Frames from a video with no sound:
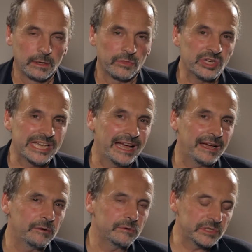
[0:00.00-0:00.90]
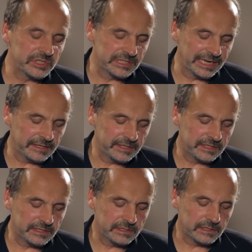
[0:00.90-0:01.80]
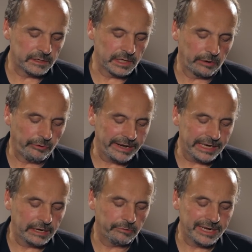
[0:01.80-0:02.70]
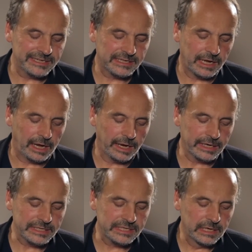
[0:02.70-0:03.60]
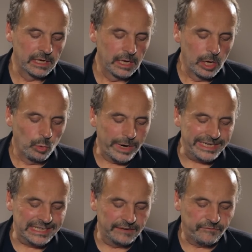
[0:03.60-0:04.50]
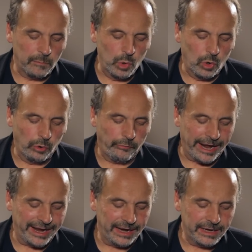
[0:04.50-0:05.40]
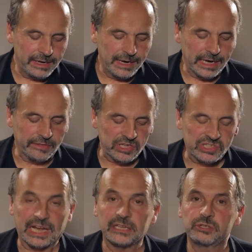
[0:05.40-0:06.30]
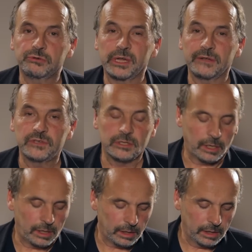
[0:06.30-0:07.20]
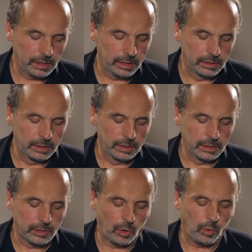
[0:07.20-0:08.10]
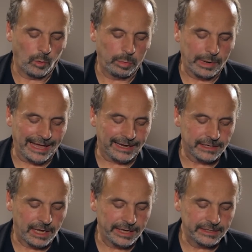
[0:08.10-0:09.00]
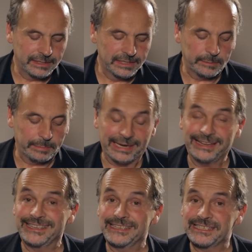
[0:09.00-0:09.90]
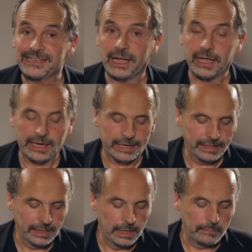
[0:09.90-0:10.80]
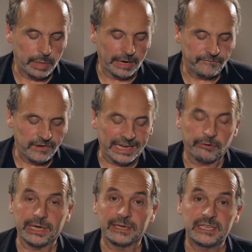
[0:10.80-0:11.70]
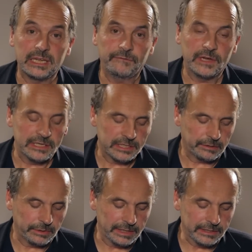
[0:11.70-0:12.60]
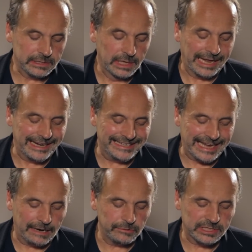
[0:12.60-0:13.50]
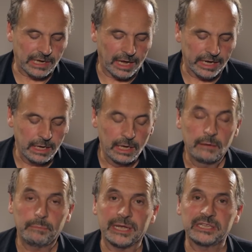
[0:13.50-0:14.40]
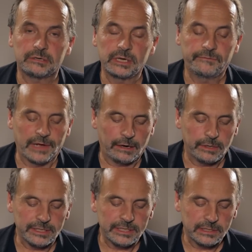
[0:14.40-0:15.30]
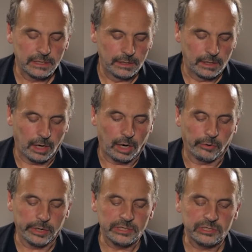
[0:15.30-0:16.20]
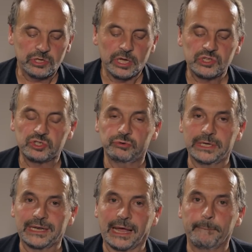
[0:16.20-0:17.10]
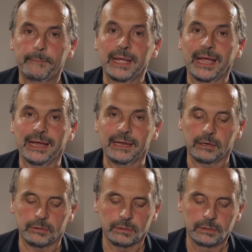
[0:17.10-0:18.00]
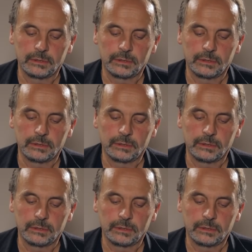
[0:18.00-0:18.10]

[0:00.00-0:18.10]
The town sits under granite grey skies, waiting for more rain and the sanctuary of dark, coal black night to be lit inside by flickering T V screens, and lit outside by Stridvauer's orange street lamp halo.